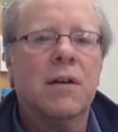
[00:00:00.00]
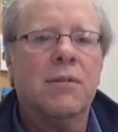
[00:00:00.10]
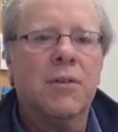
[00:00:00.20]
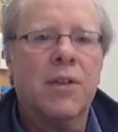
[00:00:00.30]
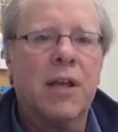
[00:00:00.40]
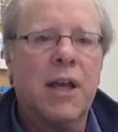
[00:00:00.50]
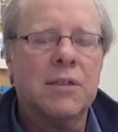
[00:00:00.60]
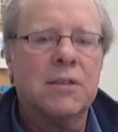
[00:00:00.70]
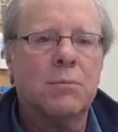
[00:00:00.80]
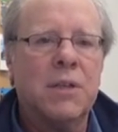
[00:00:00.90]
Everything
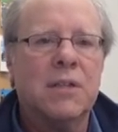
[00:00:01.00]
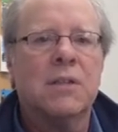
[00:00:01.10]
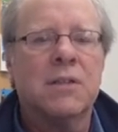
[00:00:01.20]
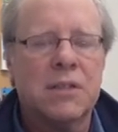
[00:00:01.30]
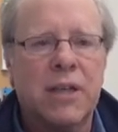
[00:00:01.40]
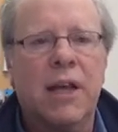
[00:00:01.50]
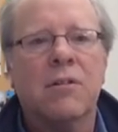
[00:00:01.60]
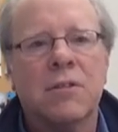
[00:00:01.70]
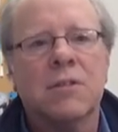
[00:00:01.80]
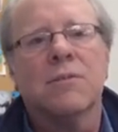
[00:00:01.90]
has to meet the
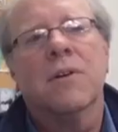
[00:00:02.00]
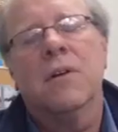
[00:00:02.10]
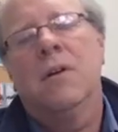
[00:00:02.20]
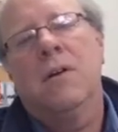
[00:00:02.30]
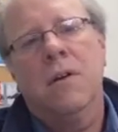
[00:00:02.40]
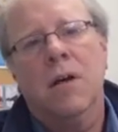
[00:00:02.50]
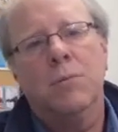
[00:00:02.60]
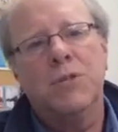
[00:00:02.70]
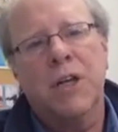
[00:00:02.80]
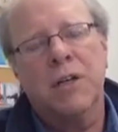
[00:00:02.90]
standards of
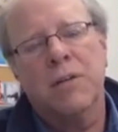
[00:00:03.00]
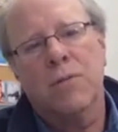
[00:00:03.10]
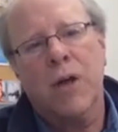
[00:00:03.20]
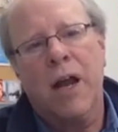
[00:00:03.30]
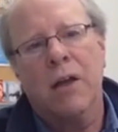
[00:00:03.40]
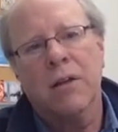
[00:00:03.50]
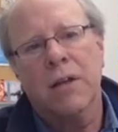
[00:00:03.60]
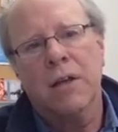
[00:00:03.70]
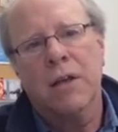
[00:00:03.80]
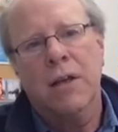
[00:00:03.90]
objective
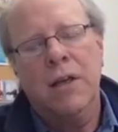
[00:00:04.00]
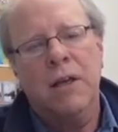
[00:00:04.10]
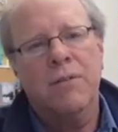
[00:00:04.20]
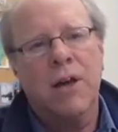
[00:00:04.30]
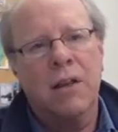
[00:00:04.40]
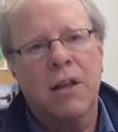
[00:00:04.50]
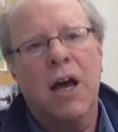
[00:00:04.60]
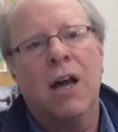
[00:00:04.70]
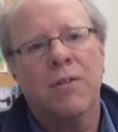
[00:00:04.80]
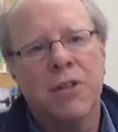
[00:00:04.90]
reality. If I
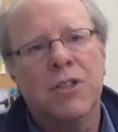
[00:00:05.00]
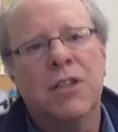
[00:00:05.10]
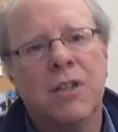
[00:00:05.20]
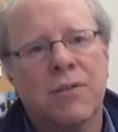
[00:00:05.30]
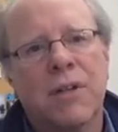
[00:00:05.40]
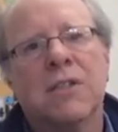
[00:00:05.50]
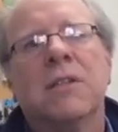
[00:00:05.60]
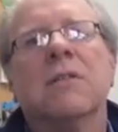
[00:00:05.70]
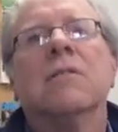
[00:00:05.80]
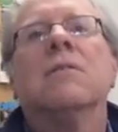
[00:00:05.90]
lie, if I cheat, if I
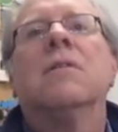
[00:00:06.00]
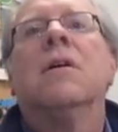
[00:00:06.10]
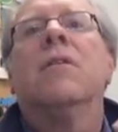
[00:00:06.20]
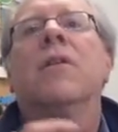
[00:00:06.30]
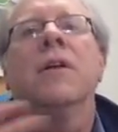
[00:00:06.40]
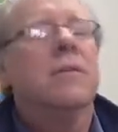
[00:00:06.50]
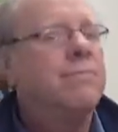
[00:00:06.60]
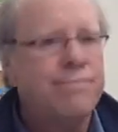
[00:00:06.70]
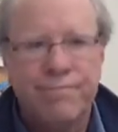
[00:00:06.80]
steal, then